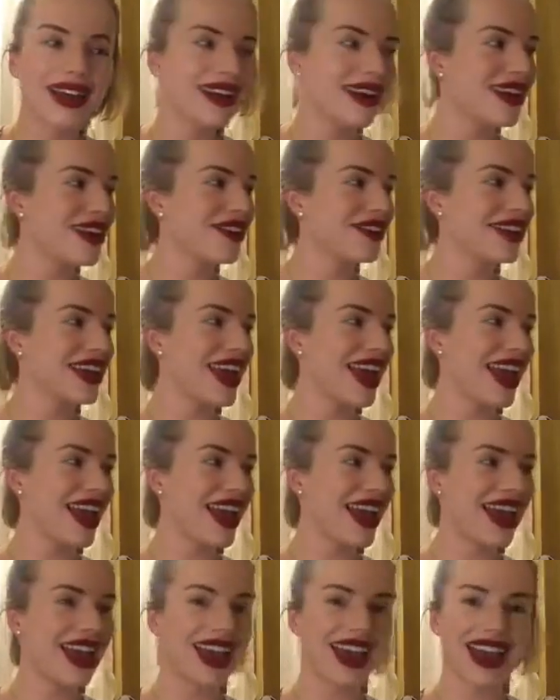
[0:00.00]

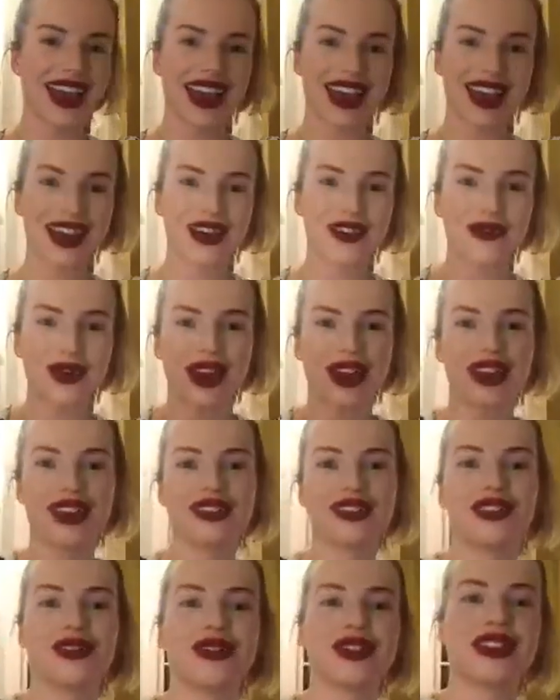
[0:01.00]
Okay. Oh my
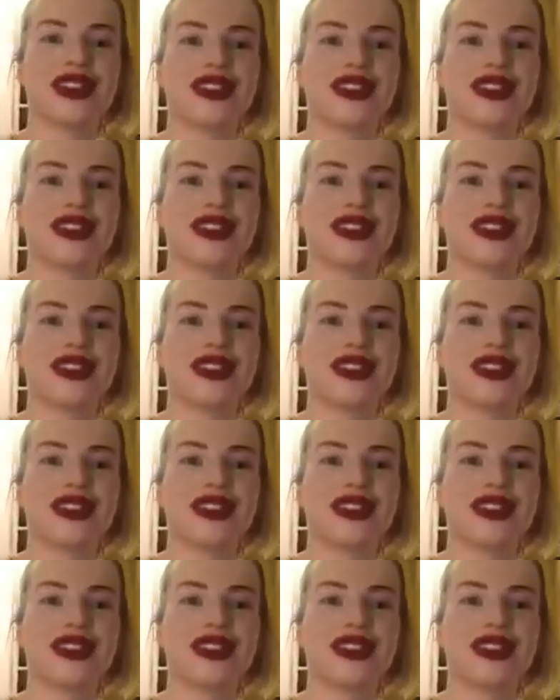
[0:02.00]
gosh, do you want to